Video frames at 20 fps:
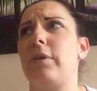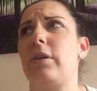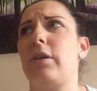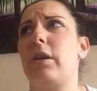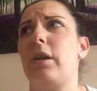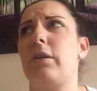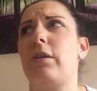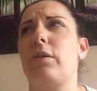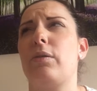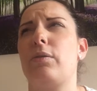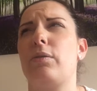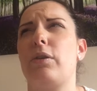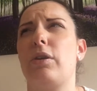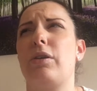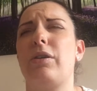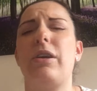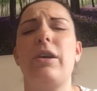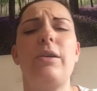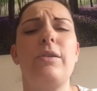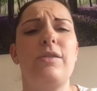
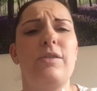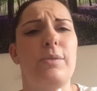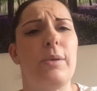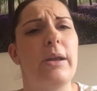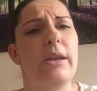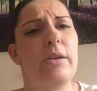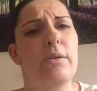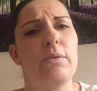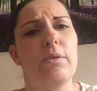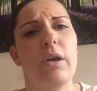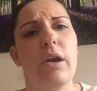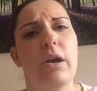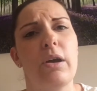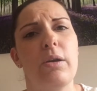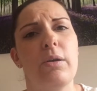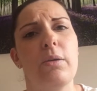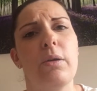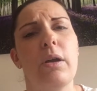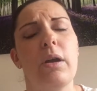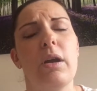You're used to
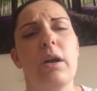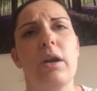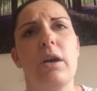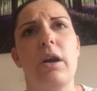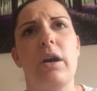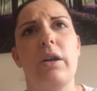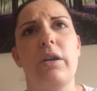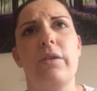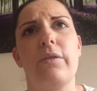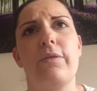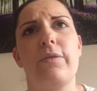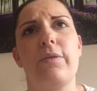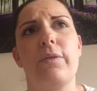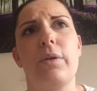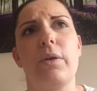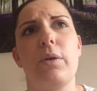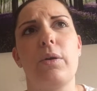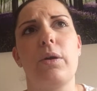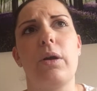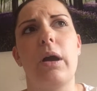it. Kind of
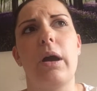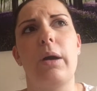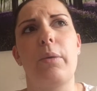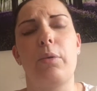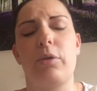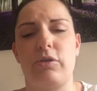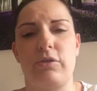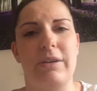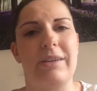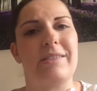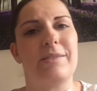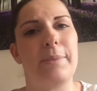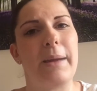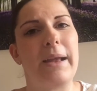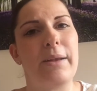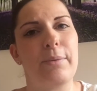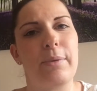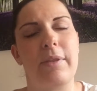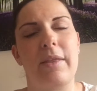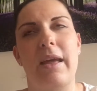what to
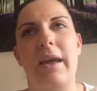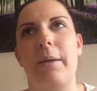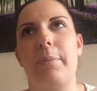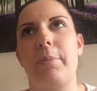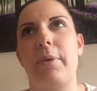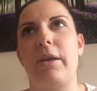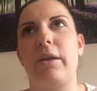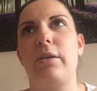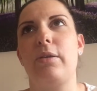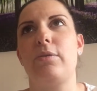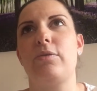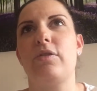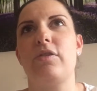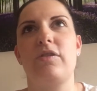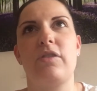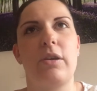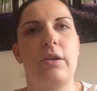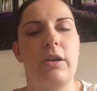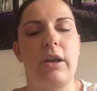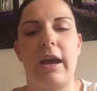expect with it, but you
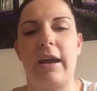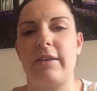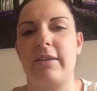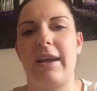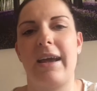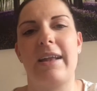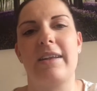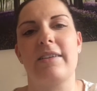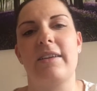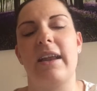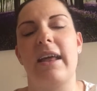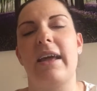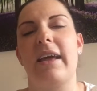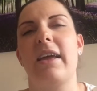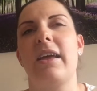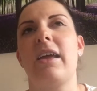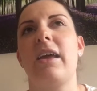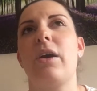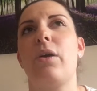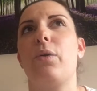just don't know how to handle it.
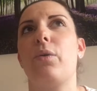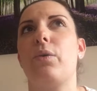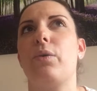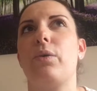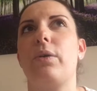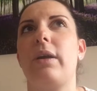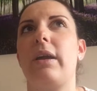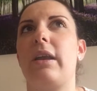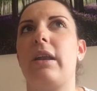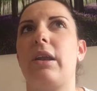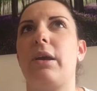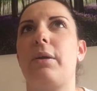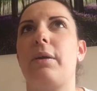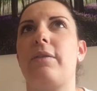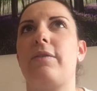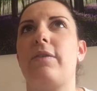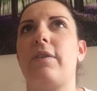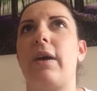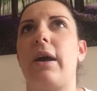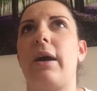Or
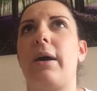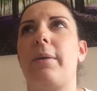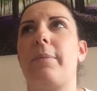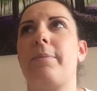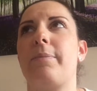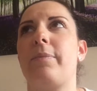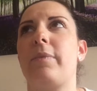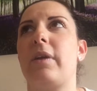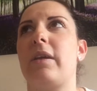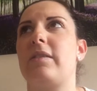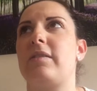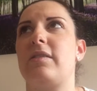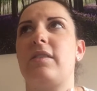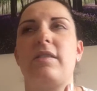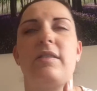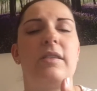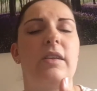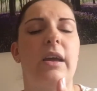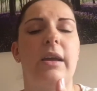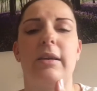if it's
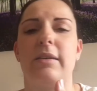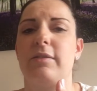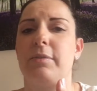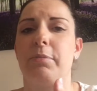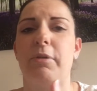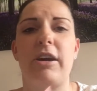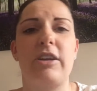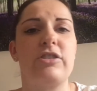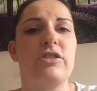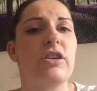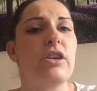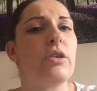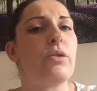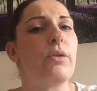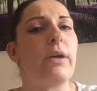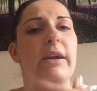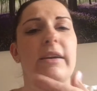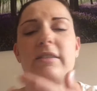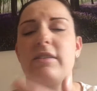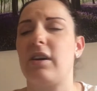just like depression
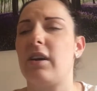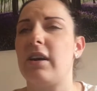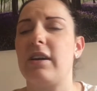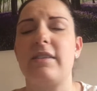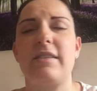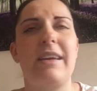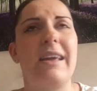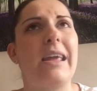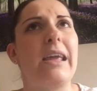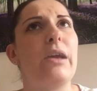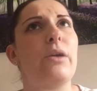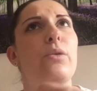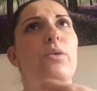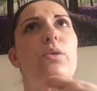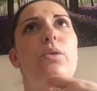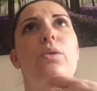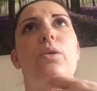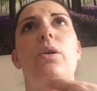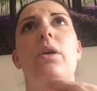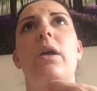or anxiety
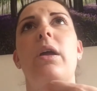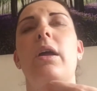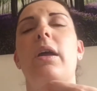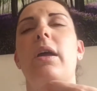or